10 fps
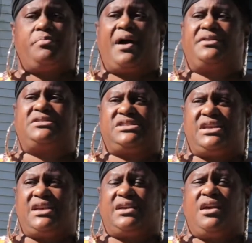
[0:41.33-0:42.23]
About Us,
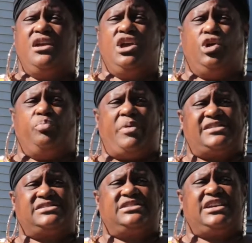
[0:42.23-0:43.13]
Inc.
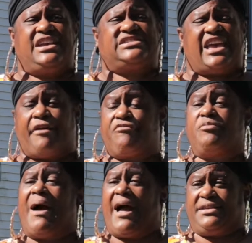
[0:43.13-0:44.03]
basically is
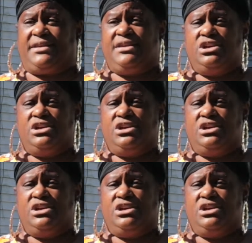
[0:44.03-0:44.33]
everybody.